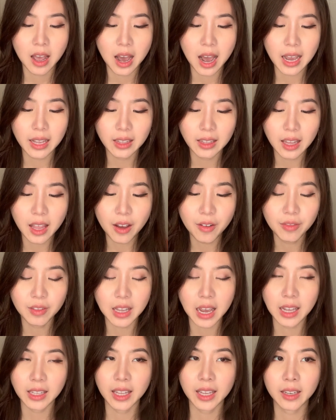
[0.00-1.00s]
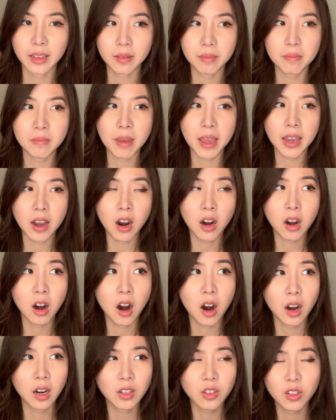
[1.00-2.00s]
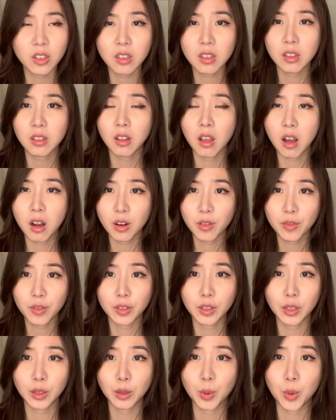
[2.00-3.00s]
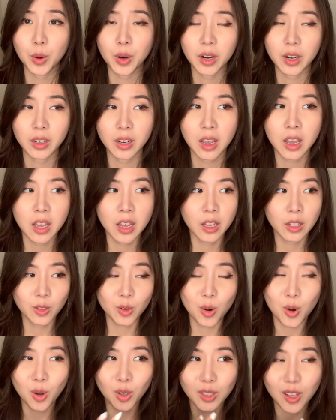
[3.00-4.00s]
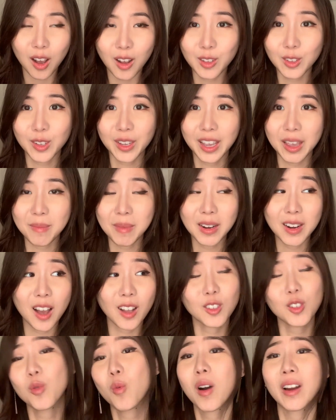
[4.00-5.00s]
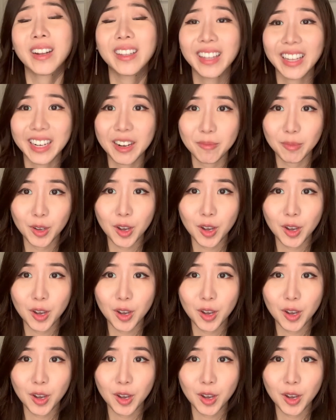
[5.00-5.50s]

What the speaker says: I love that. Like may our hearts just long for the Lord, to hold on to him and not to want to let him